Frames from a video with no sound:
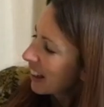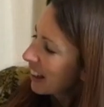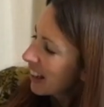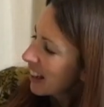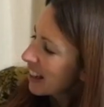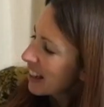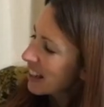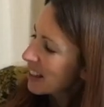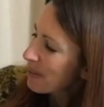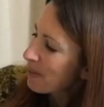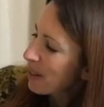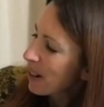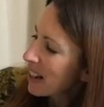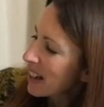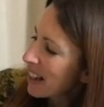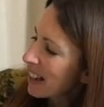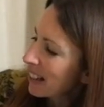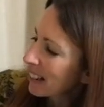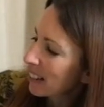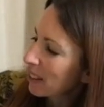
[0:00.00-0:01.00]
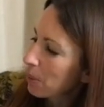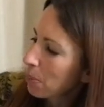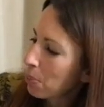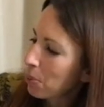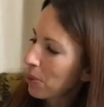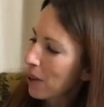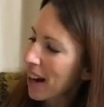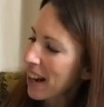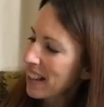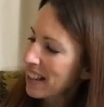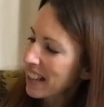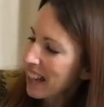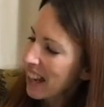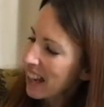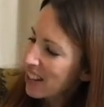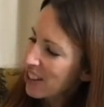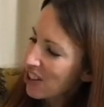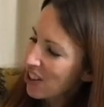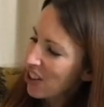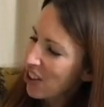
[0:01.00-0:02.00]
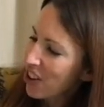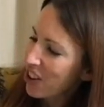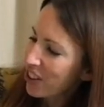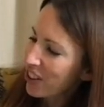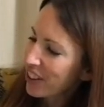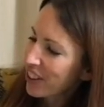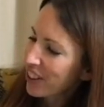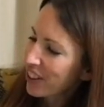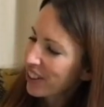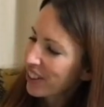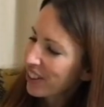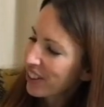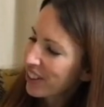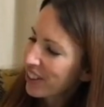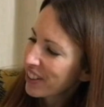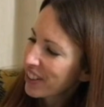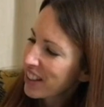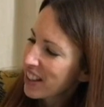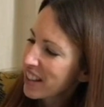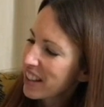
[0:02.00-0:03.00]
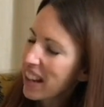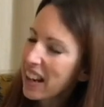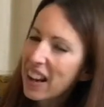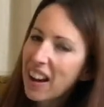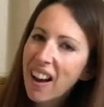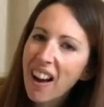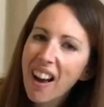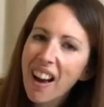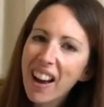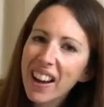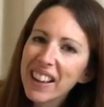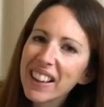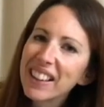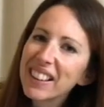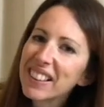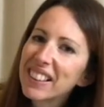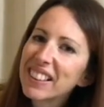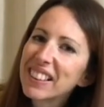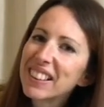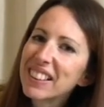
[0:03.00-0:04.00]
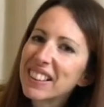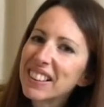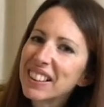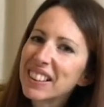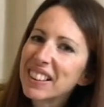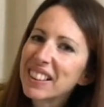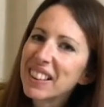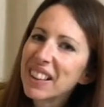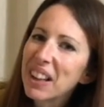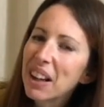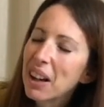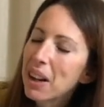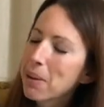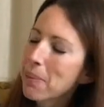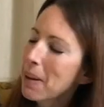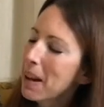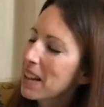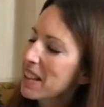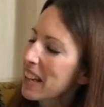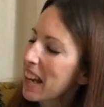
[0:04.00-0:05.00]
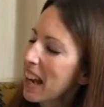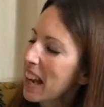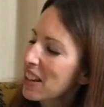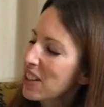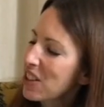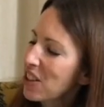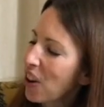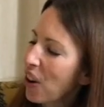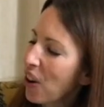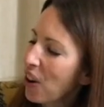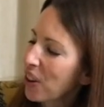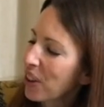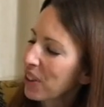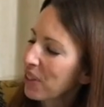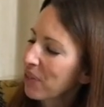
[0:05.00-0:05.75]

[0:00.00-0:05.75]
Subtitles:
It's my little bread hedgehog. Say hi. I made a hedgehog.